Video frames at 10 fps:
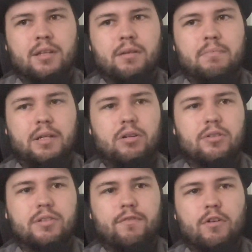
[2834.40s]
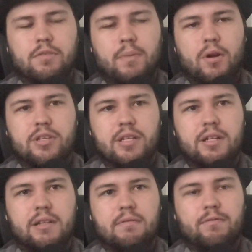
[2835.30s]
Peter is the first
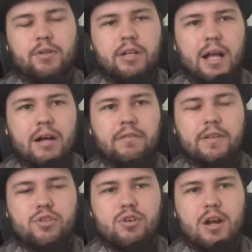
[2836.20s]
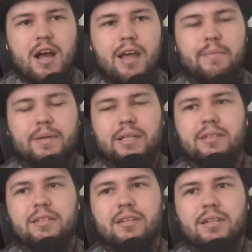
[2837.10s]
person voted out of his tribe,
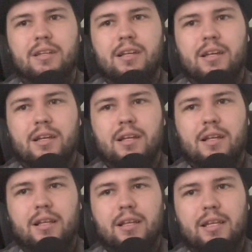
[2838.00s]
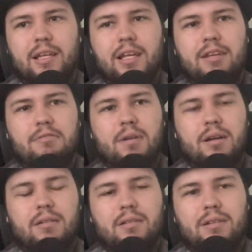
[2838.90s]
and he
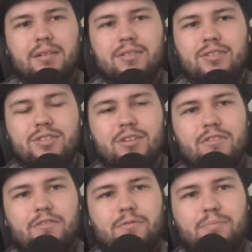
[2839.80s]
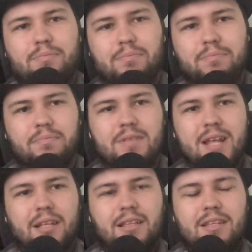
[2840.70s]
should have
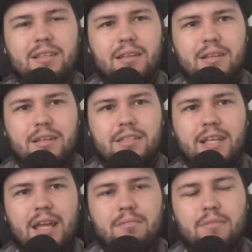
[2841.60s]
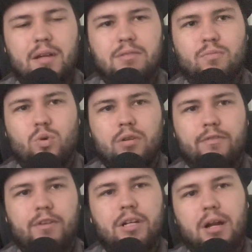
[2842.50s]
taken this game as a more
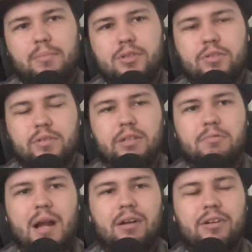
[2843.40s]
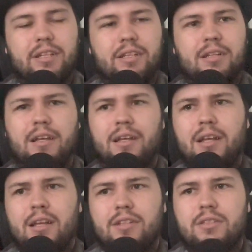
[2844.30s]
fun opportunity rather than
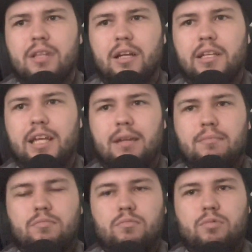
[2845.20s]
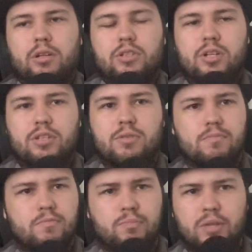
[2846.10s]
a game where it's just
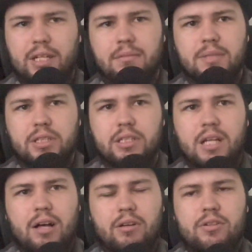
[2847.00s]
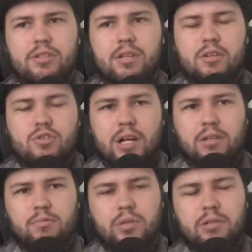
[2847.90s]
playing $1 million, trying to
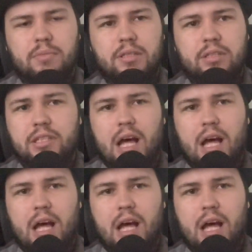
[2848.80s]
win $1 million.